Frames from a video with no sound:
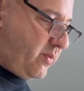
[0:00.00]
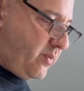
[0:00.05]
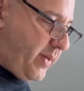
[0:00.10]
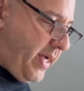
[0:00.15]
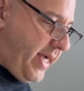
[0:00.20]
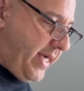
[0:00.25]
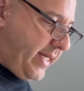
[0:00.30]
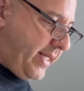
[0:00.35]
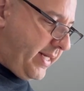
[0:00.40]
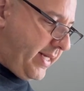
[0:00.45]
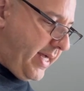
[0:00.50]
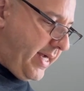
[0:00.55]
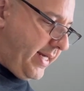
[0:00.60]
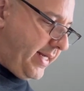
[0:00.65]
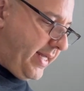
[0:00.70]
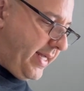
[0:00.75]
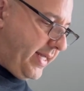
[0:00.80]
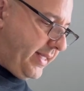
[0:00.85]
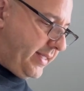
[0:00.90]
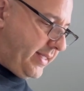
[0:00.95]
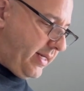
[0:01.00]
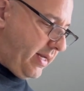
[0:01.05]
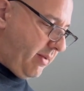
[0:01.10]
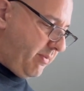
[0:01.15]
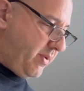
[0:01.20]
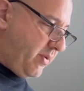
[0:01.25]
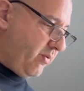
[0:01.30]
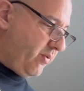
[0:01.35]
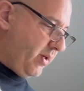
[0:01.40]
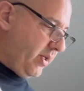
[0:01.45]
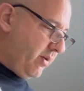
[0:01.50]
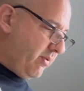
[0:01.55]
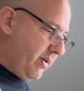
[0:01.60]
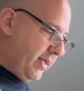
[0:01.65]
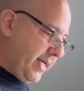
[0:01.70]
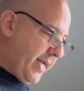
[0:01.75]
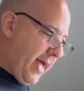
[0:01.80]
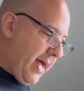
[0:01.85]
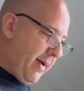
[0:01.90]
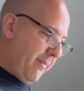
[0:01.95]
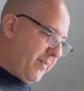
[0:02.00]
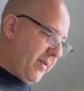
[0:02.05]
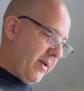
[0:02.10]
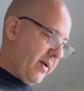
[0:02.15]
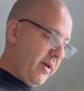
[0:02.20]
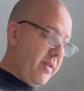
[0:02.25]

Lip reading: back a 9.8, then I'll be really, really happy.